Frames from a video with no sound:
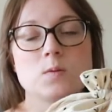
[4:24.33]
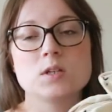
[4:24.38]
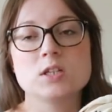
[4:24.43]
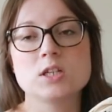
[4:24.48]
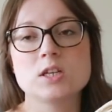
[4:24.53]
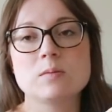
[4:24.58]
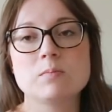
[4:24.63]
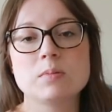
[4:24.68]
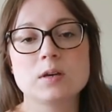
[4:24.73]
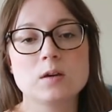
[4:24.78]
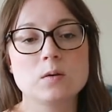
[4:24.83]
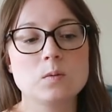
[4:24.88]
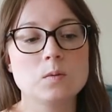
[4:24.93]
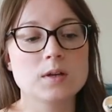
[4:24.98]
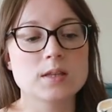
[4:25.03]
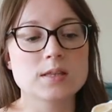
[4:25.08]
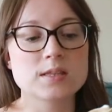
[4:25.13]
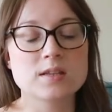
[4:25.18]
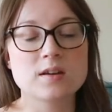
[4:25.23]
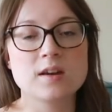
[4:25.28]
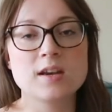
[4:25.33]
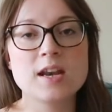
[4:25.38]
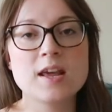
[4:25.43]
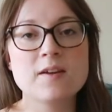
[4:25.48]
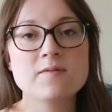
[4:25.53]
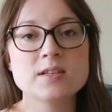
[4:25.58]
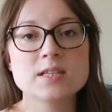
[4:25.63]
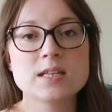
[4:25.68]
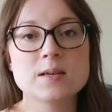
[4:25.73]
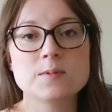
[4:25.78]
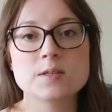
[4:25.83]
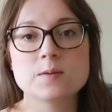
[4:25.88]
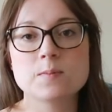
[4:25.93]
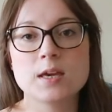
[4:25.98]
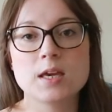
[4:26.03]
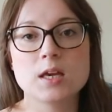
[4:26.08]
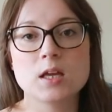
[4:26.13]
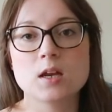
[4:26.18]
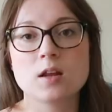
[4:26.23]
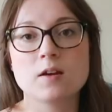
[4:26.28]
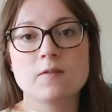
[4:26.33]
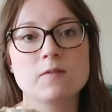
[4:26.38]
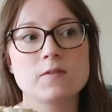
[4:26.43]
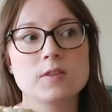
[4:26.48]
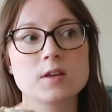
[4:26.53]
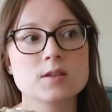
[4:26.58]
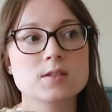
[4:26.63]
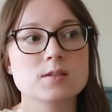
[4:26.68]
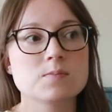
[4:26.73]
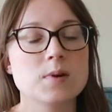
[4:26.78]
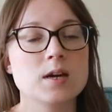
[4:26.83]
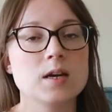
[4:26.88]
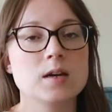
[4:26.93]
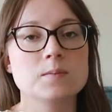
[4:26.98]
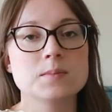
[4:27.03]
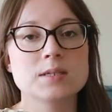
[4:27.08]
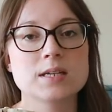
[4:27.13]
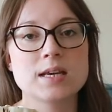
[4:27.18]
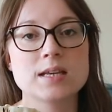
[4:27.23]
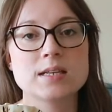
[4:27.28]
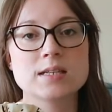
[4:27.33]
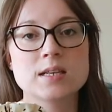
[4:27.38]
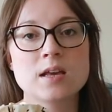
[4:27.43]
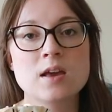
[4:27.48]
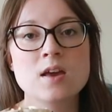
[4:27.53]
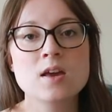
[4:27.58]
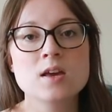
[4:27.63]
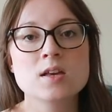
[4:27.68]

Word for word: which are the bigger ones, I never seem to make enough of those in my updates.